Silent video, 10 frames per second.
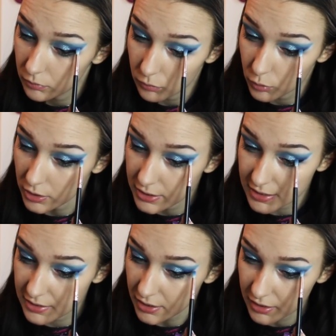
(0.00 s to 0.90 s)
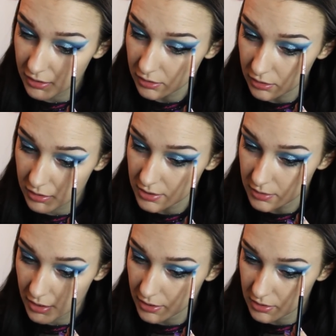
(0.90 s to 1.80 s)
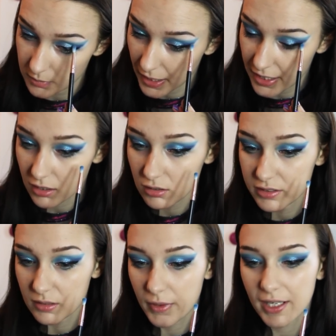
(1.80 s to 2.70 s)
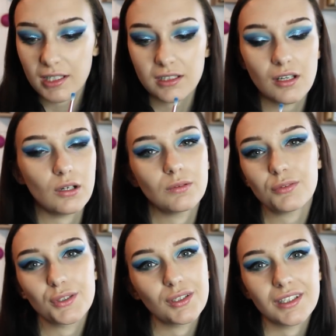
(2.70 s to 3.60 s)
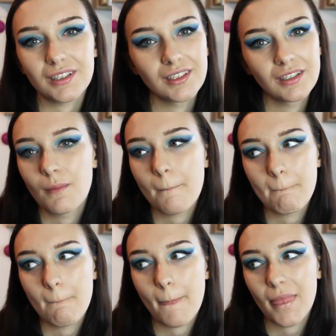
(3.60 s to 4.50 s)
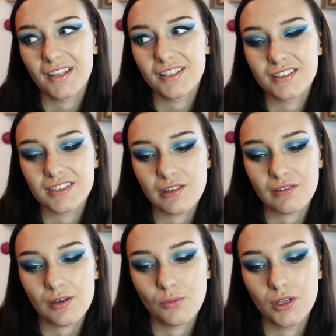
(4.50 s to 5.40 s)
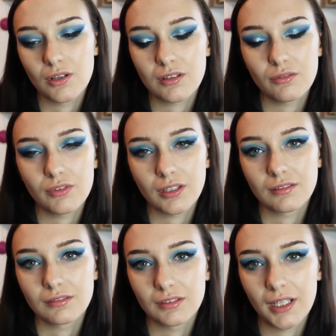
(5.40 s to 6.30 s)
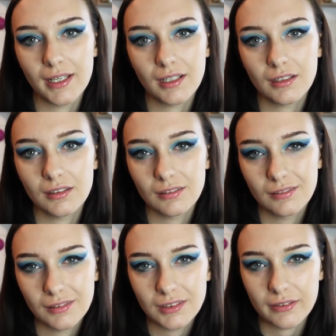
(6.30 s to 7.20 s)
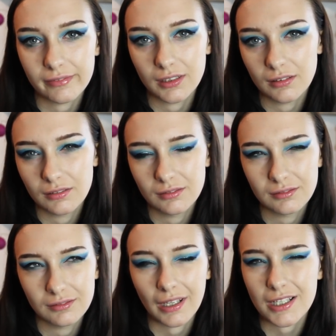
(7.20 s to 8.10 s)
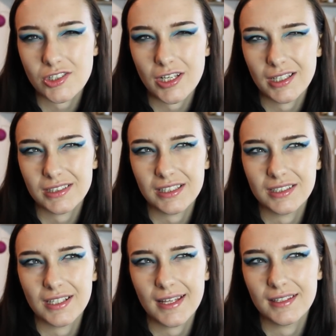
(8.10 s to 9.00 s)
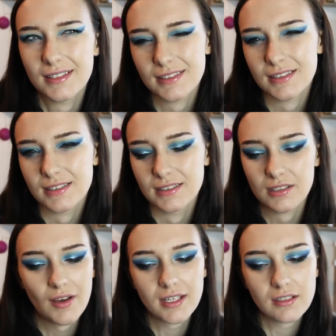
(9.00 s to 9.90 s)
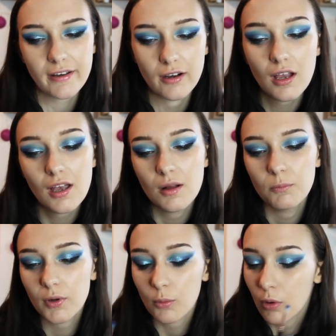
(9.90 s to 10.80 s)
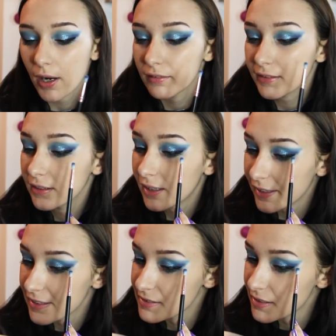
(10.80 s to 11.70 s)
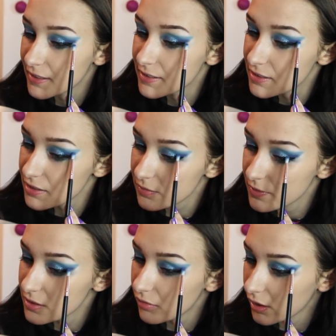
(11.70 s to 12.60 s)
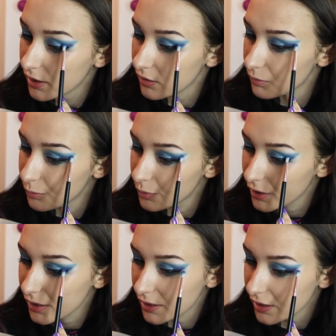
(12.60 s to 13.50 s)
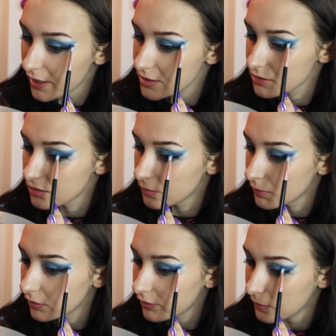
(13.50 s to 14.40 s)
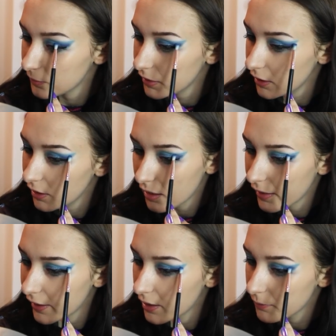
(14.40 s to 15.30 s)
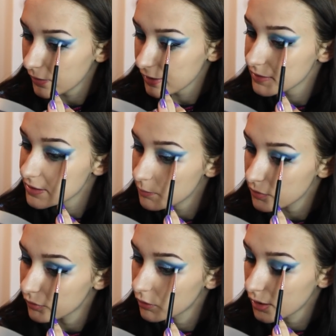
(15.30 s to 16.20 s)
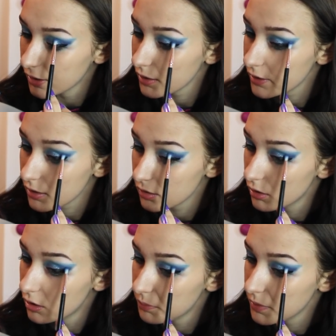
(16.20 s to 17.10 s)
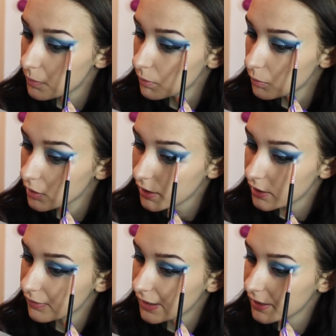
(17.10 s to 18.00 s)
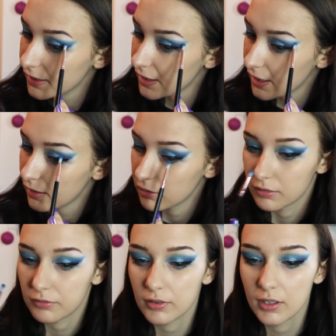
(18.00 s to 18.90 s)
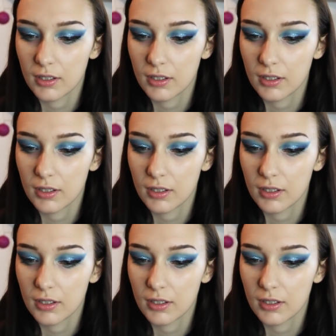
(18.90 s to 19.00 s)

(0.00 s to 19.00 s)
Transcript: what is he? He's like Hispanic or something? I don't know. I'm not very good at using the right word for like different nationalities and ethnicities and stuff. I don't know. But what I really like is that he's just from this very kind of working class normal family. Like I said before, and I think a lot of people would kind of get a kick out of